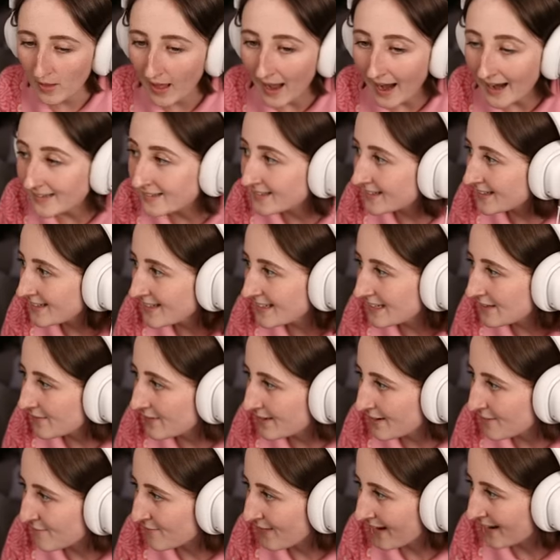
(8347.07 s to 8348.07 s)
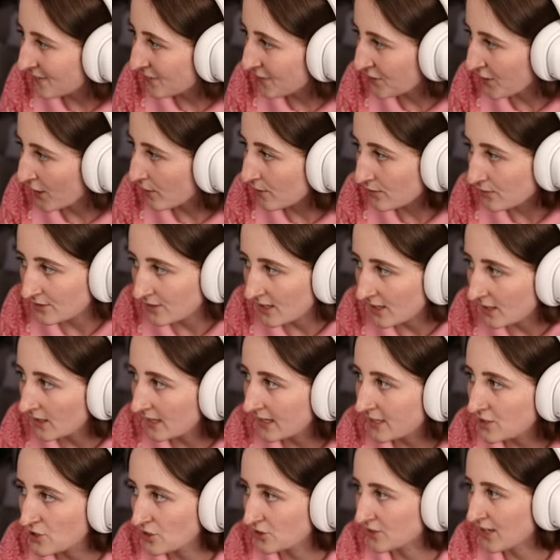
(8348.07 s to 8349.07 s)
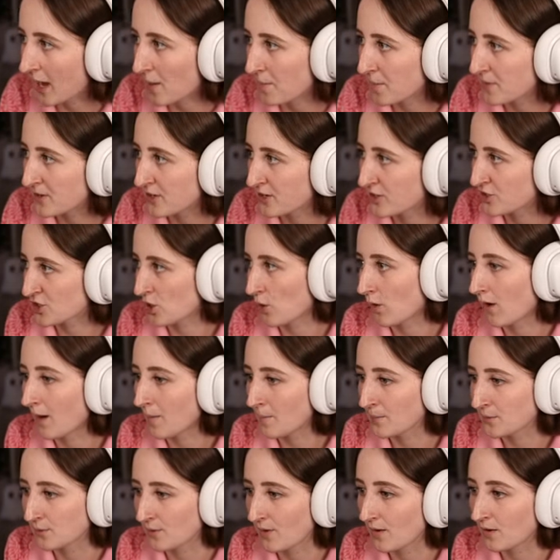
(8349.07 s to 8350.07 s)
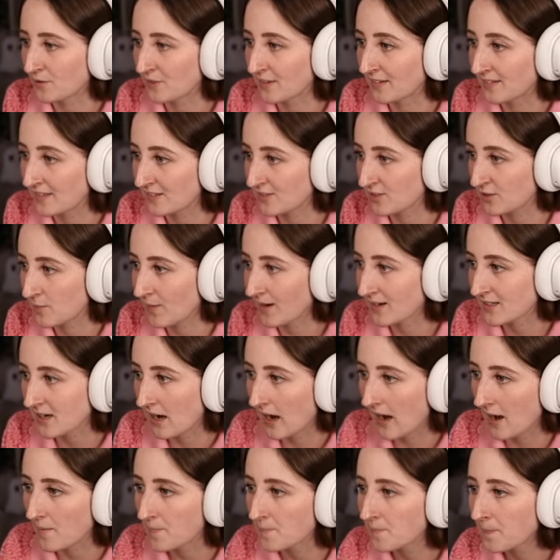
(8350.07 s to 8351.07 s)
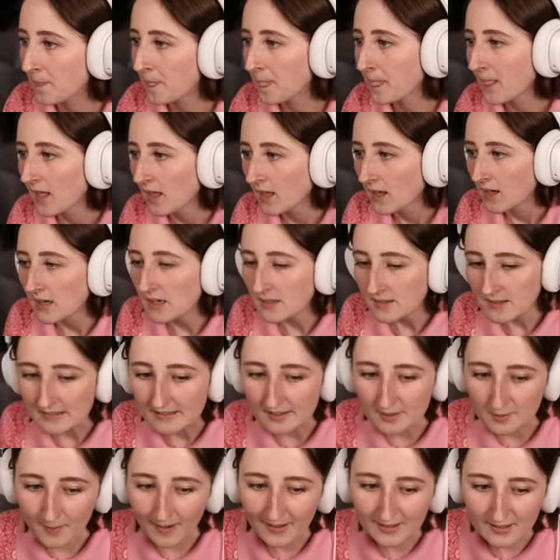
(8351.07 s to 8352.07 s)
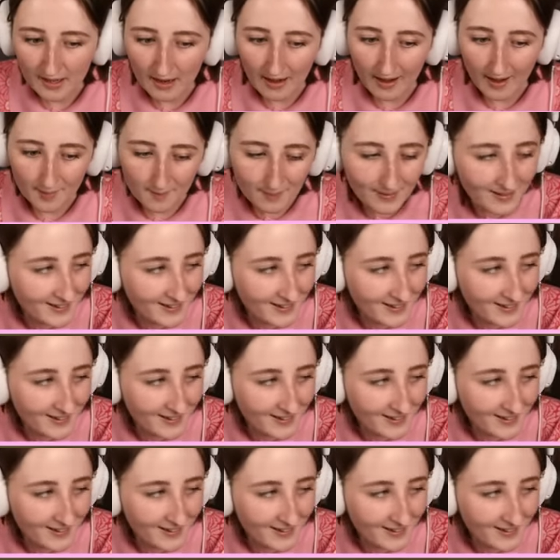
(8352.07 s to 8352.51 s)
I didn't even invite the ghost here. He just happened to show up. So I was like, this is my time. This is my time.